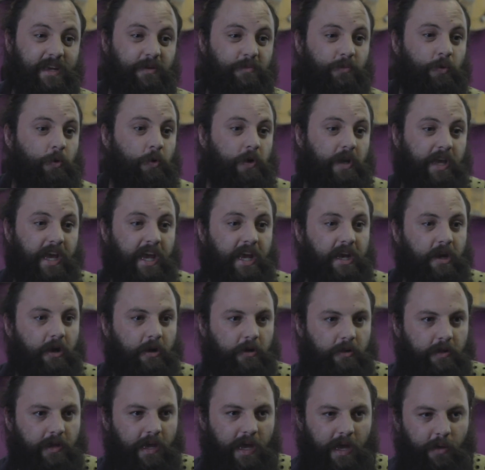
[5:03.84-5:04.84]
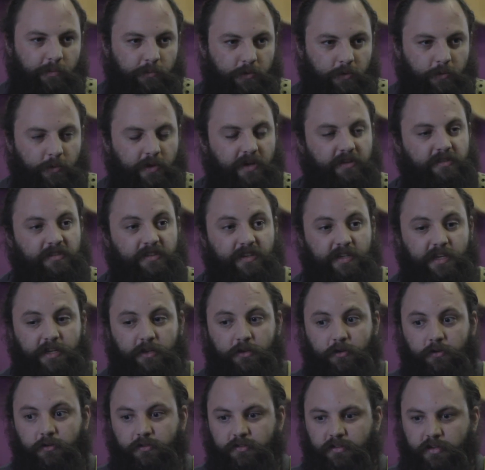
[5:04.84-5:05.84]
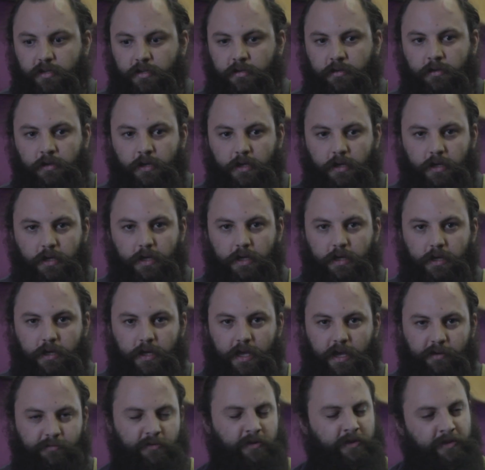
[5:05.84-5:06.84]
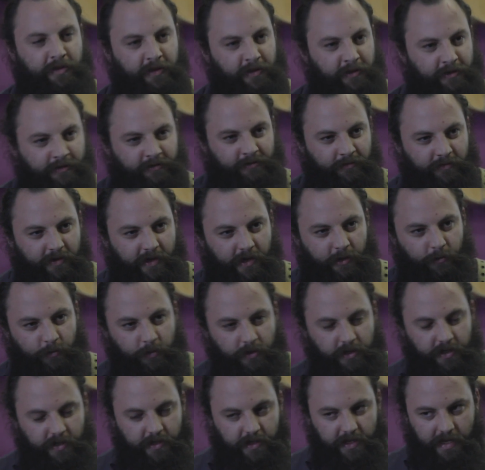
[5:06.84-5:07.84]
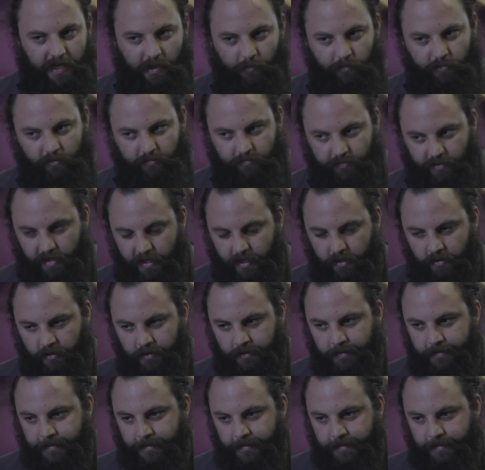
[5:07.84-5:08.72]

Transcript: get more gain out of the amp. You're basically using everything that's available in the amplifier.